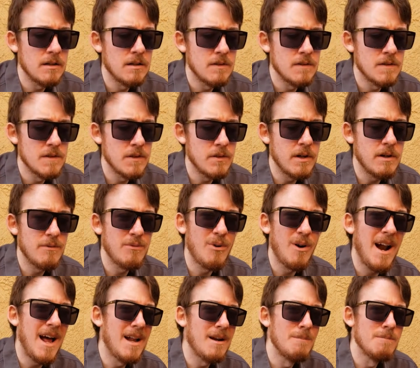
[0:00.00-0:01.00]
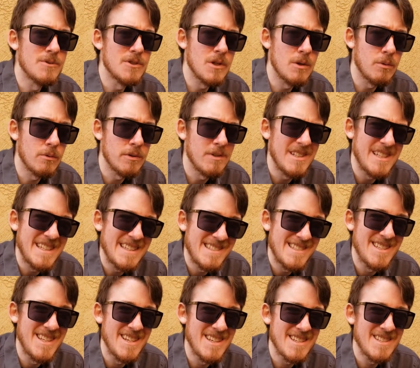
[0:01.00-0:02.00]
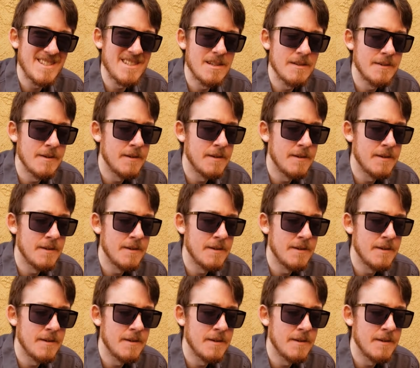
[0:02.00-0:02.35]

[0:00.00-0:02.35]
so therefore atoms don't really exist.